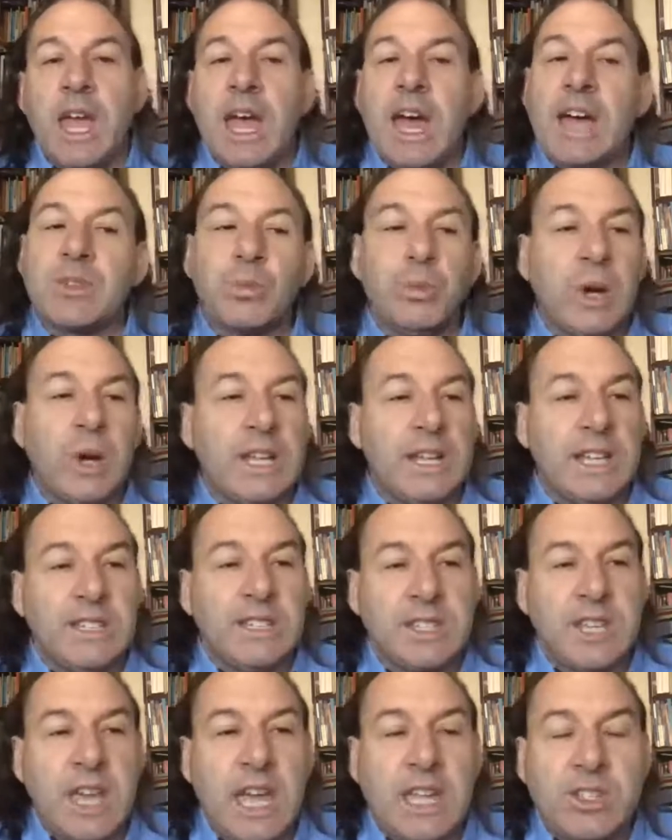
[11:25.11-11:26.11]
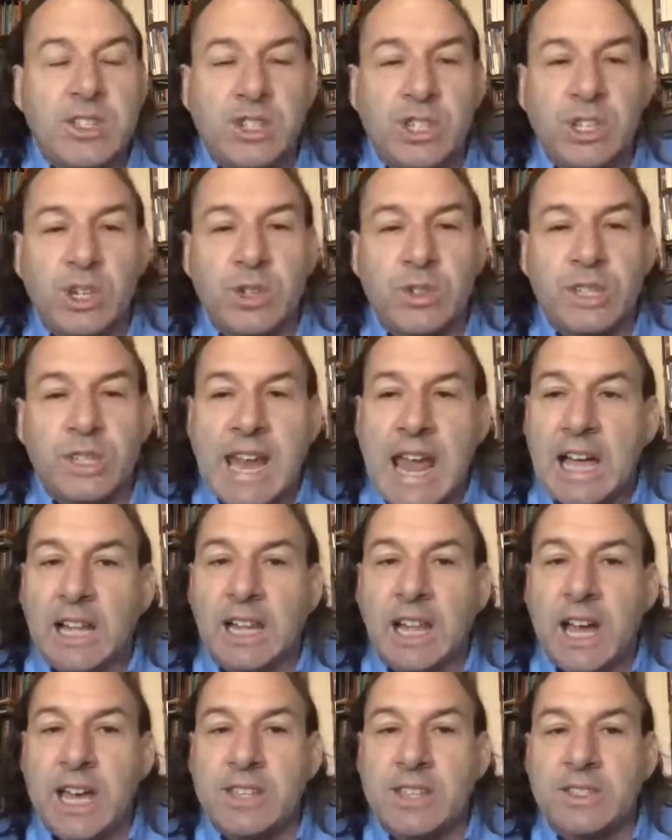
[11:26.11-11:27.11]
as well as NGOs and
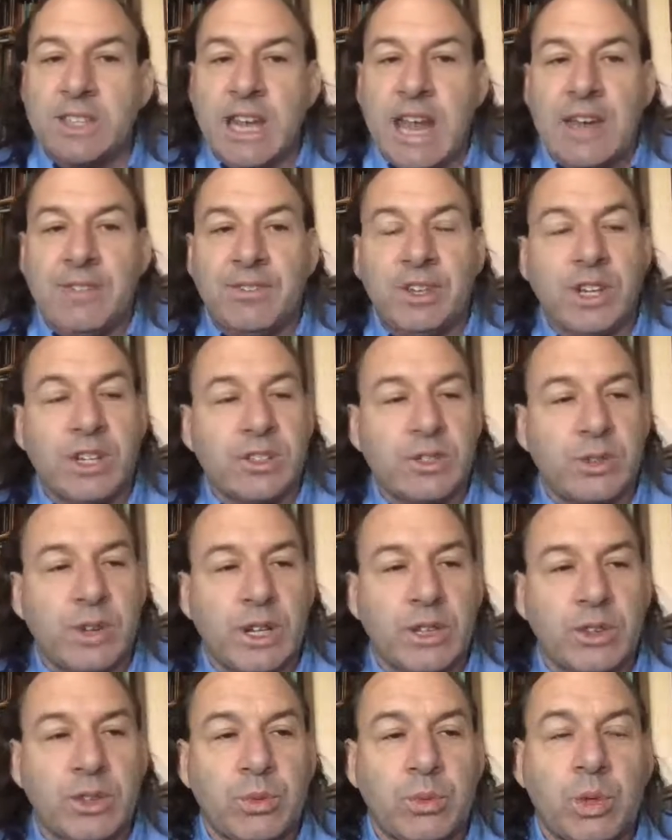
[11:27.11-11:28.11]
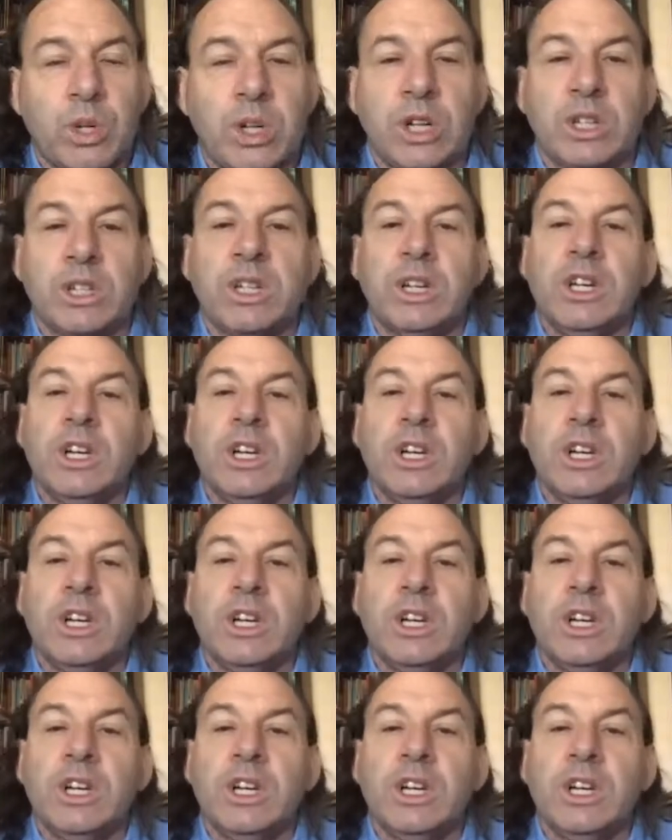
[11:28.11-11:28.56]
allies and advocates around the world.